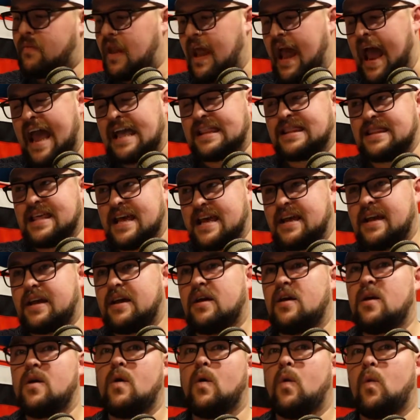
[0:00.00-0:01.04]
I think
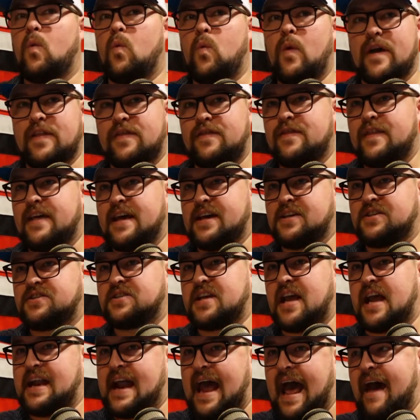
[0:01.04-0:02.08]
with this
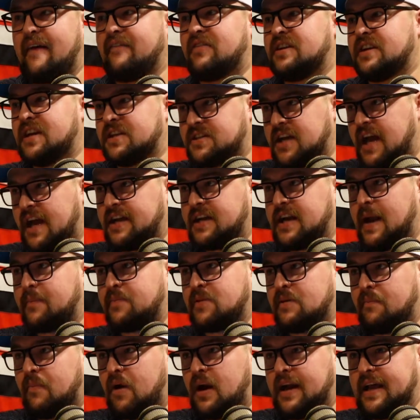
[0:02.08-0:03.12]
and having to tighten up
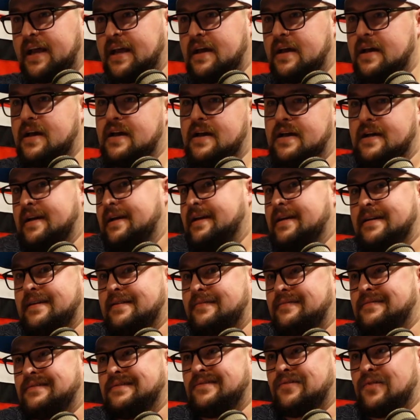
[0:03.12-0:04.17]
the money,
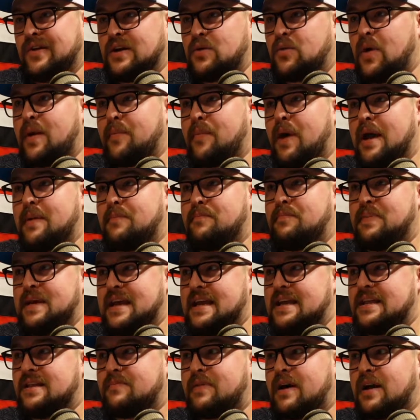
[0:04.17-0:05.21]
Greenway might
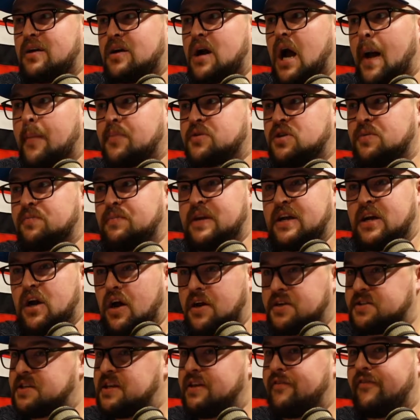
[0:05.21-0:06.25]
be the better option
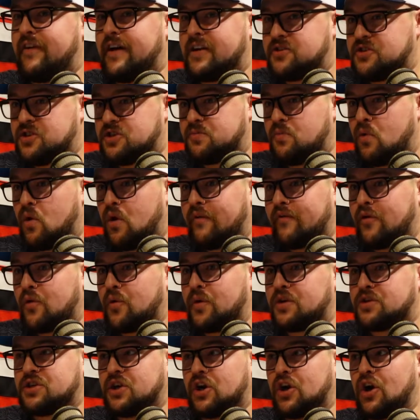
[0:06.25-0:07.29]
because he fetches more of a
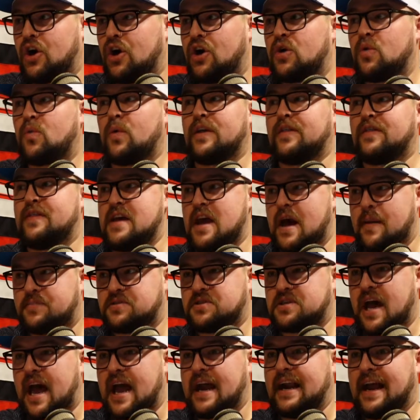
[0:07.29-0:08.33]
return with the
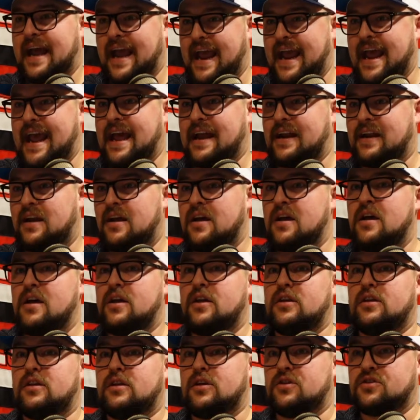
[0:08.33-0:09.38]
upside and
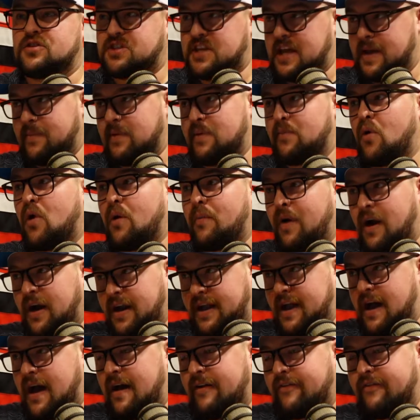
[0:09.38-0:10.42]
you're skimming more money
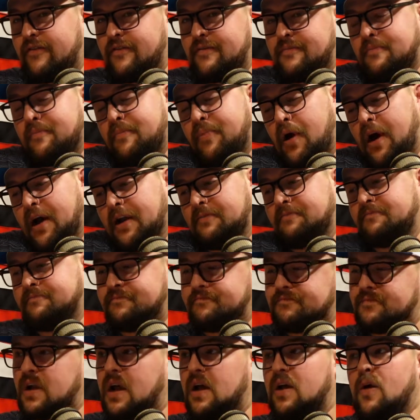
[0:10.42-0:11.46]
off. But
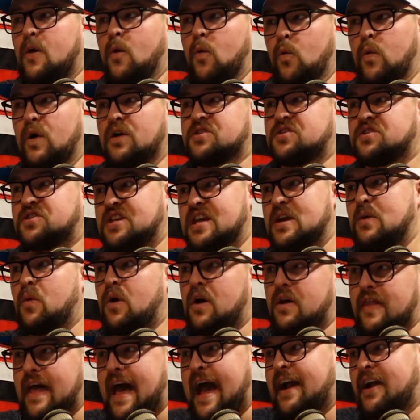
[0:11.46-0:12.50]
we'll see
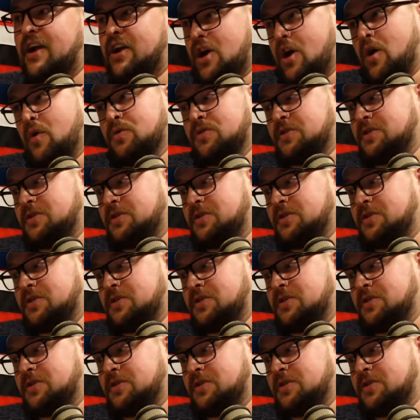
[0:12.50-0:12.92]
where that goes.